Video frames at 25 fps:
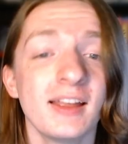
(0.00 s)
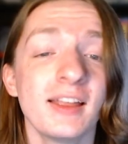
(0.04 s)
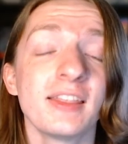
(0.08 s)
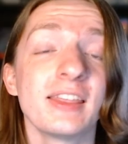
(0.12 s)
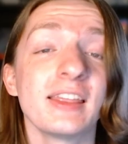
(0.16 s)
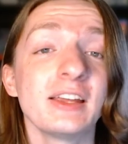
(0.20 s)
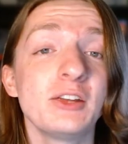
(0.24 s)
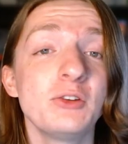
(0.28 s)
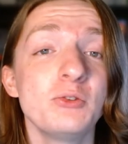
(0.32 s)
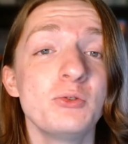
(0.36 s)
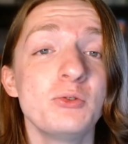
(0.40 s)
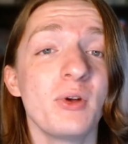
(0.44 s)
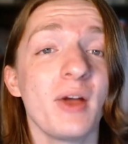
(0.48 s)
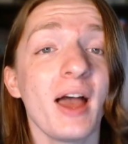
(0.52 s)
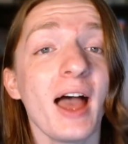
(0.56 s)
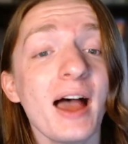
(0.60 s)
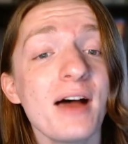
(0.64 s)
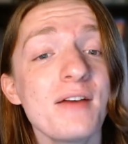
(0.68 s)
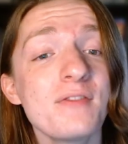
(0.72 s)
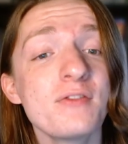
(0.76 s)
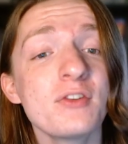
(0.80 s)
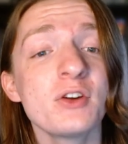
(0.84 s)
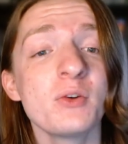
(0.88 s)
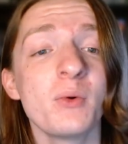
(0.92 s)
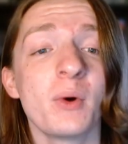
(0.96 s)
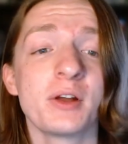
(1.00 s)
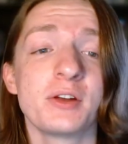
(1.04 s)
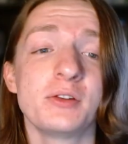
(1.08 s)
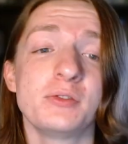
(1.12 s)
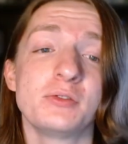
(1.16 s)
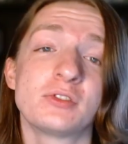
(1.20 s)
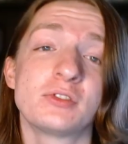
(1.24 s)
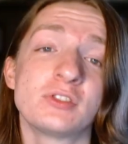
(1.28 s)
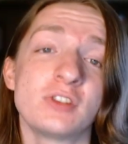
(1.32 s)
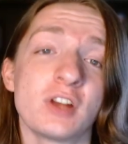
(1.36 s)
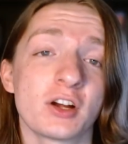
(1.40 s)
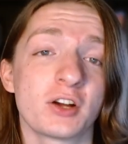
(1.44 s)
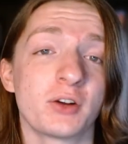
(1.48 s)
Thank you to everyone who
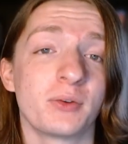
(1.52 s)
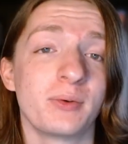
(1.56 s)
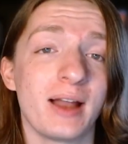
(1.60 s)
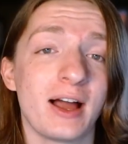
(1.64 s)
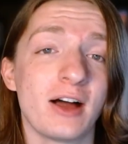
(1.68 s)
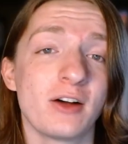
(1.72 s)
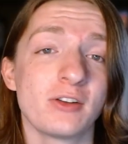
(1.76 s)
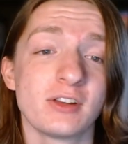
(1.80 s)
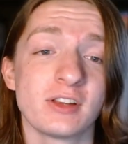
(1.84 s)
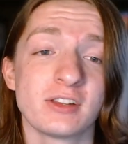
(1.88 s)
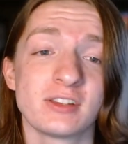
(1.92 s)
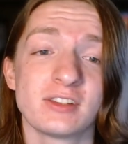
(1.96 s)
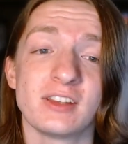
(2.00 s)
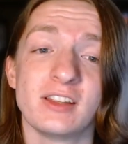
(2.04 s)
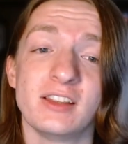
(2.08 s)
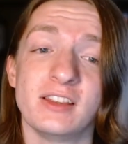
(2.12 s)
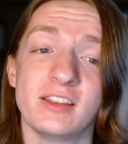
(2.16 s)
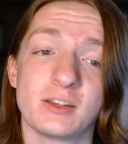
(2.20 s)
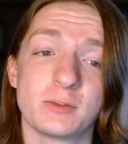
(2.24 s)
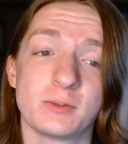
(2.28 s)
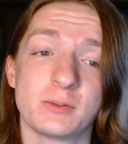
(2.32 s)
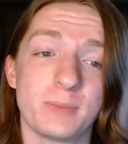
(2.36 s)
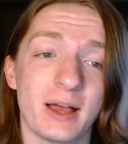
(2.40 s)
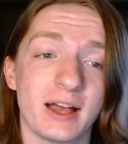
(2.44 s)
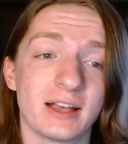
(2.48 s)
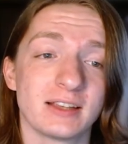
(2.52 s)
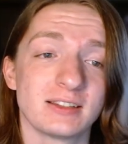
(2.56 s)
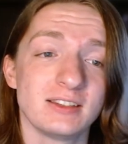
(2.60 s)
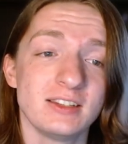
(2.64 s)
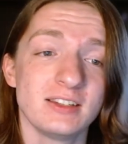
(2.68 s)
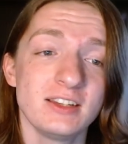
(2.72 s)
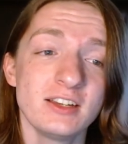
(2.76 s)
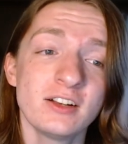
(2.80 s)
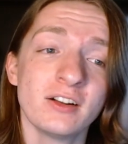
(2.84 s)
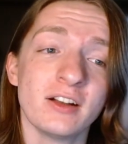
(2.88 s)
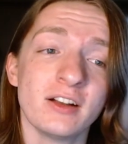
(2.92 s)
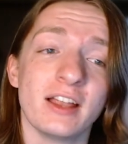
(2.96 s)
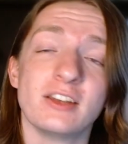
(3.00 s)
stuck around us in this past
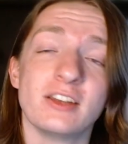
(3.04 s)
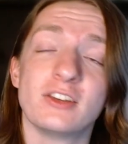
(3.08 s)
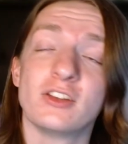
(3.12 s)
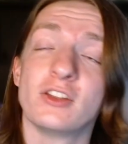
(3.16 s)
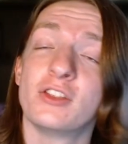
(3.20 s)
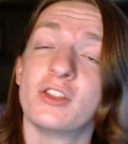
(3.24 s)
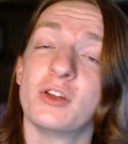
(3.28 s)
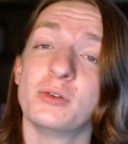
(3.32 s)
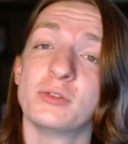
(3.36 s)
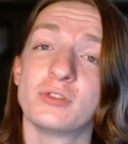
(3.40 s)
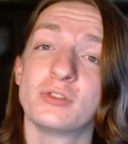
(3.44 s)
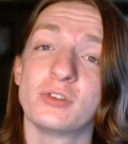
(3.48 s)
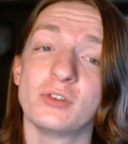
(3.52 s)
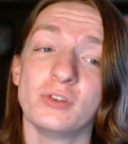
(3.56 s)
year, and to those